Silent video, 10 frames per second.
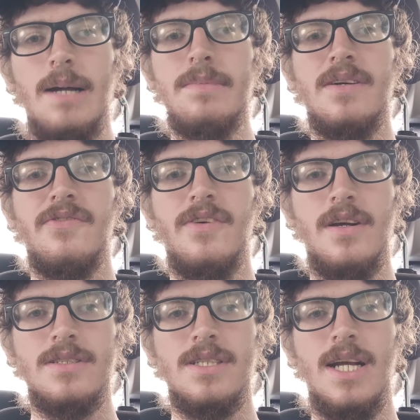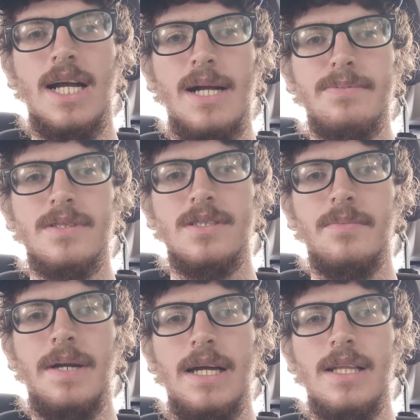I'm the first option
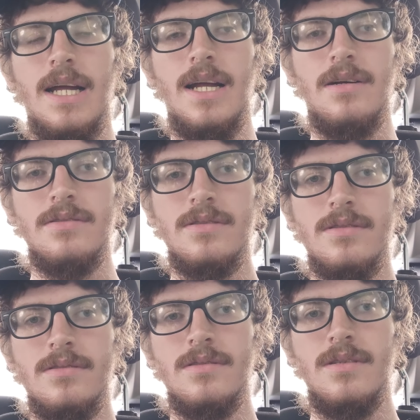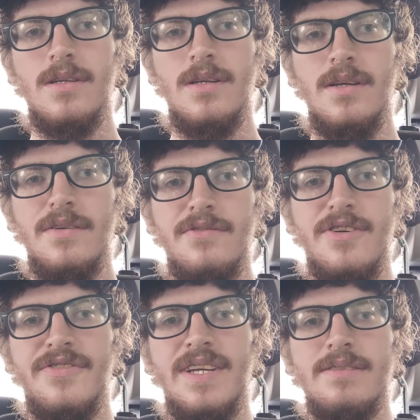to buy the house
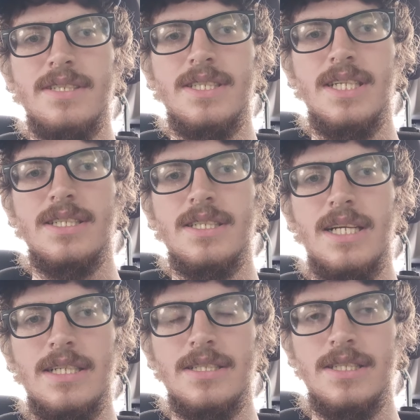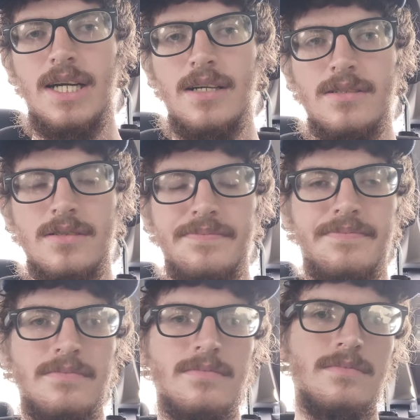for fifty, sixty thousand dollars.
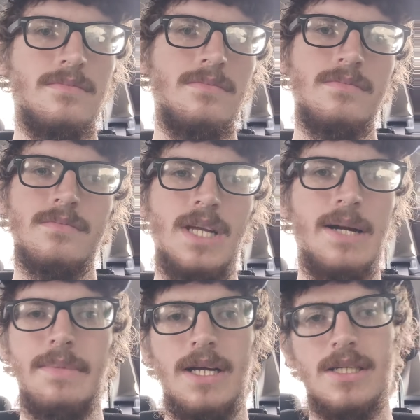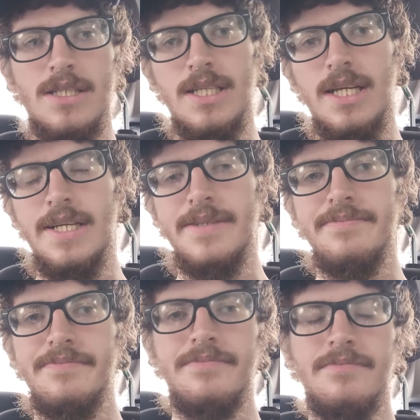I'm not gonna get it.